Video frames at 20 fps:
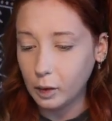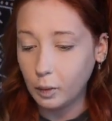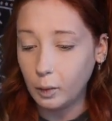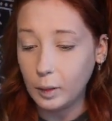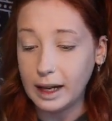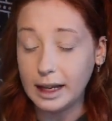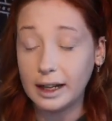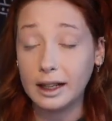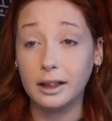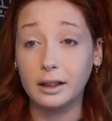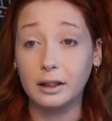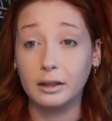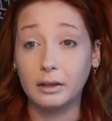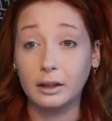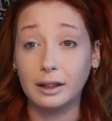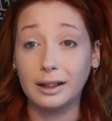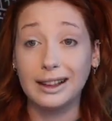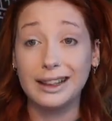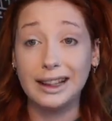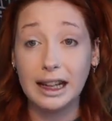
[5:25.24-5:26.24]
we can
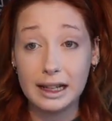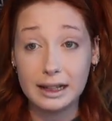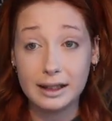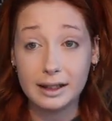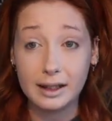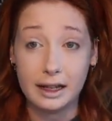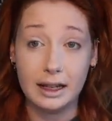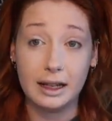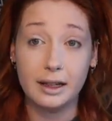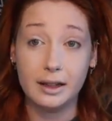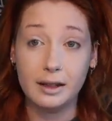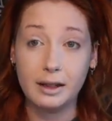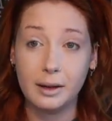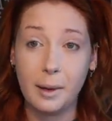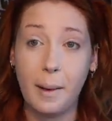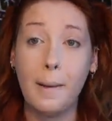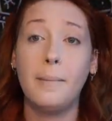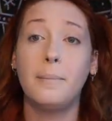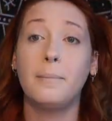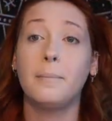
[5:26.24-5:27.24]
cleanse these
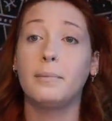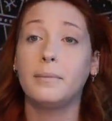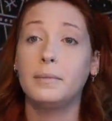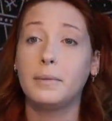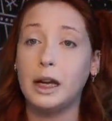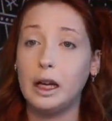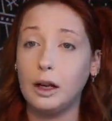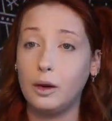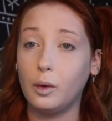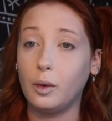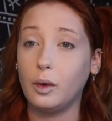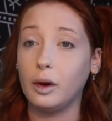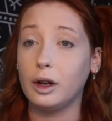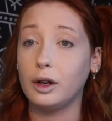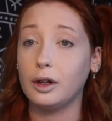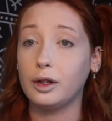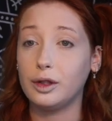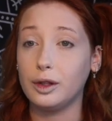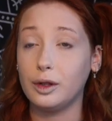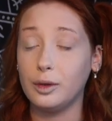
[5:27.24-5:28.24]
in order
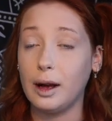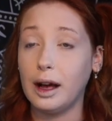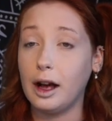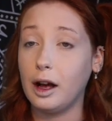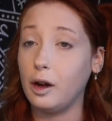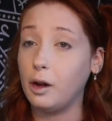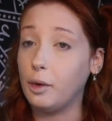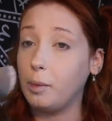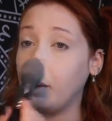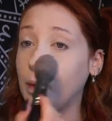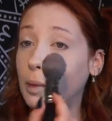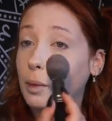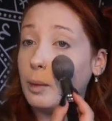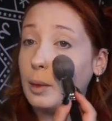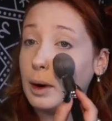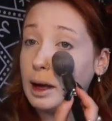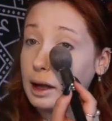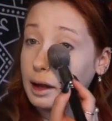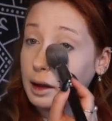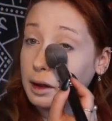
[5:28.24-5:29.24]
to help
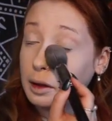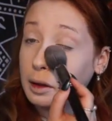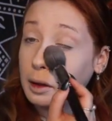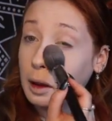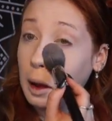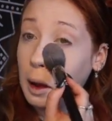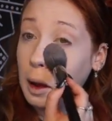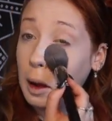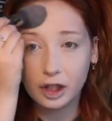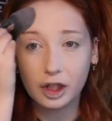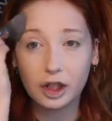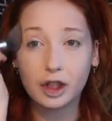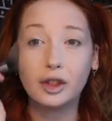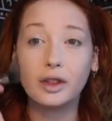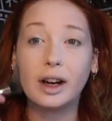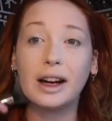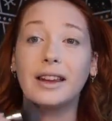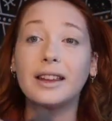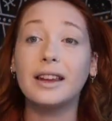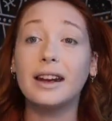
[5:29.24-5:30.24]
with
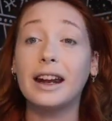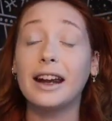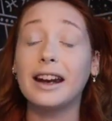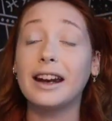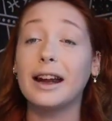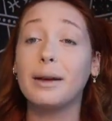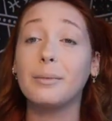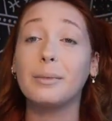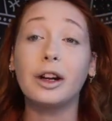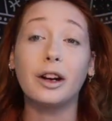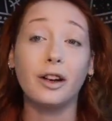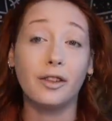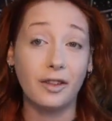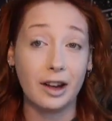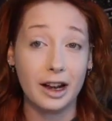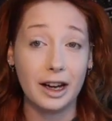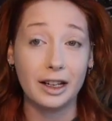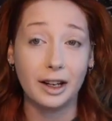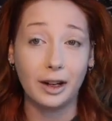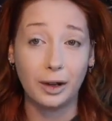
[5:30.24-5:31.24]
strengthening and
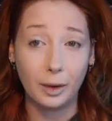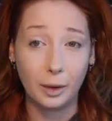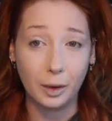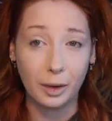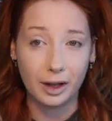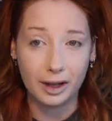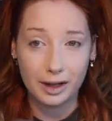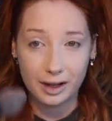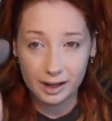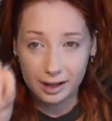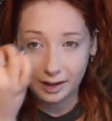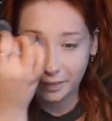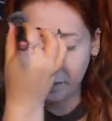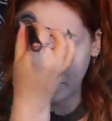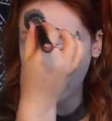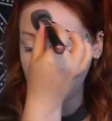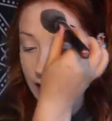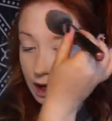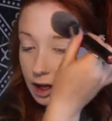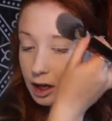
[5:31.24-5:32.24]
purifying our auras.
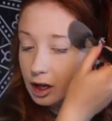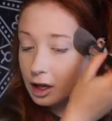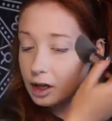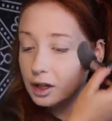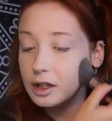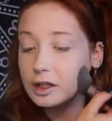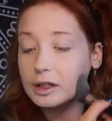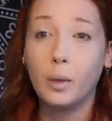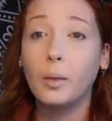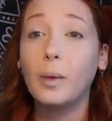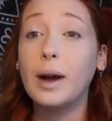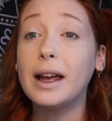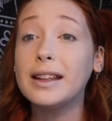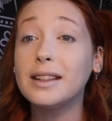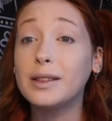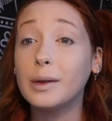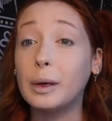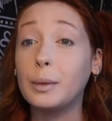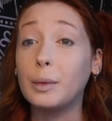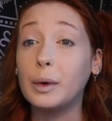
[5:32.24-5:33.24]

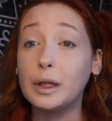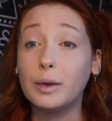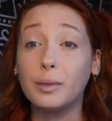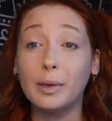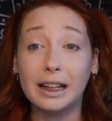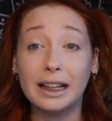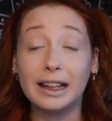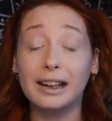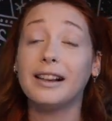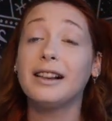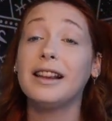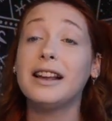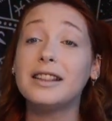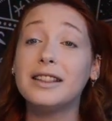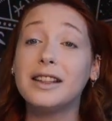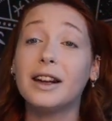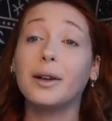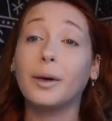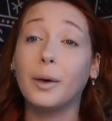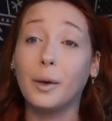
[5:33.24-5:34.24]
Ways in which we can cleanse
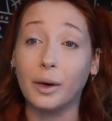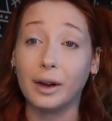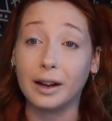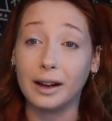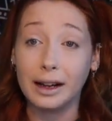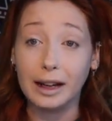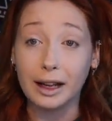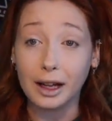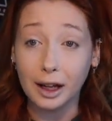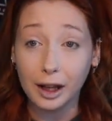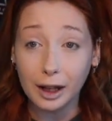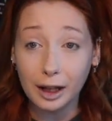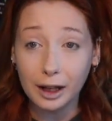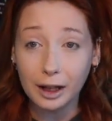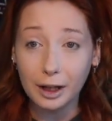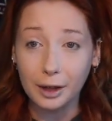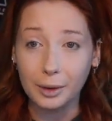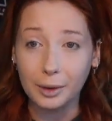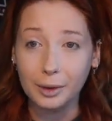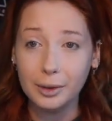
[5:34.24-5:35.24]
our aura
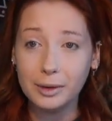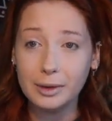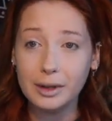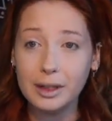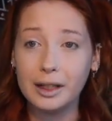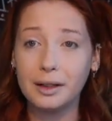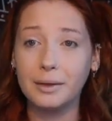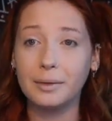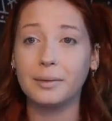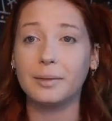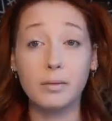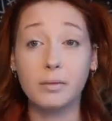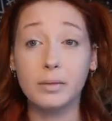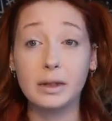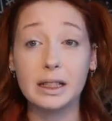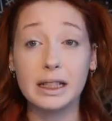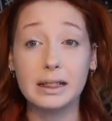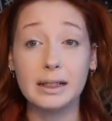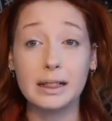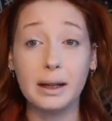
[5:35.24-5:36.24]
include
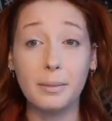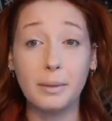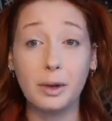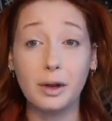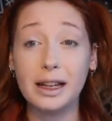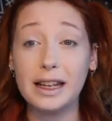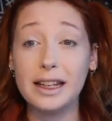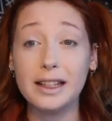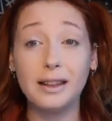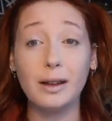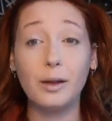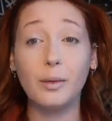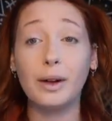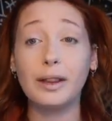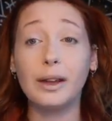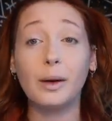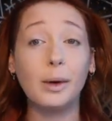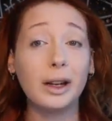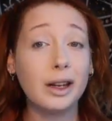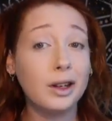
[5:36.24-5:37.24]
simple, easy one
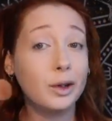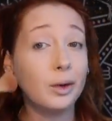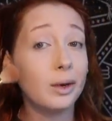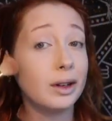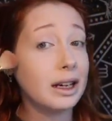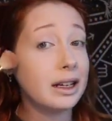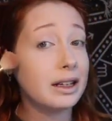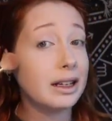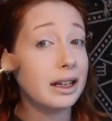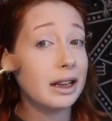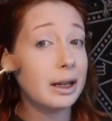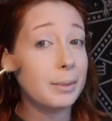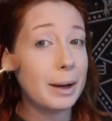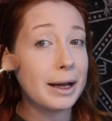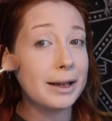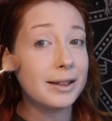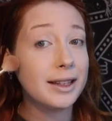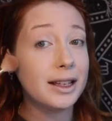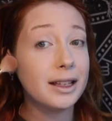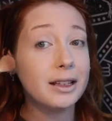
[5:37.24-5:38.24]
that we can do on a daily
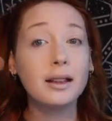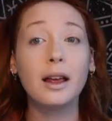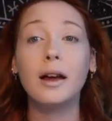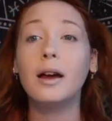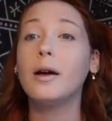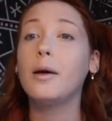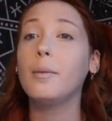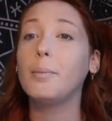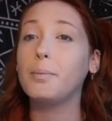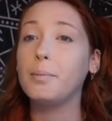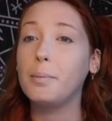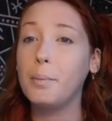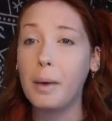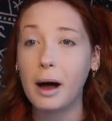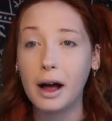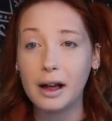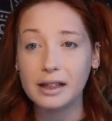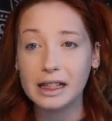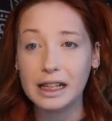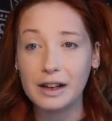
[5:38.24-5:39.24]
basis:
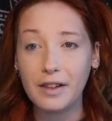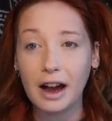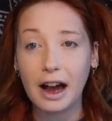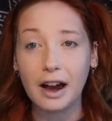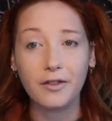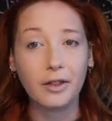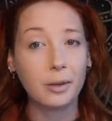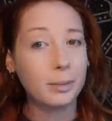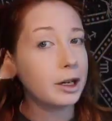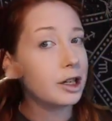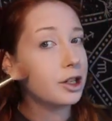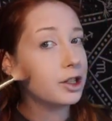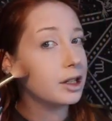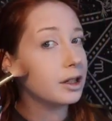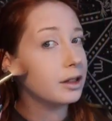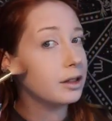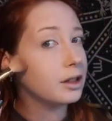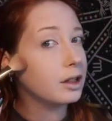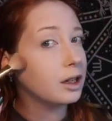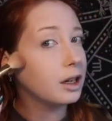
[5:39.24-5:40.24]
positive
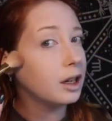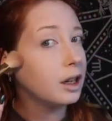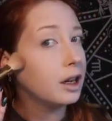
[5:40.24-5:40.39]
affirmations.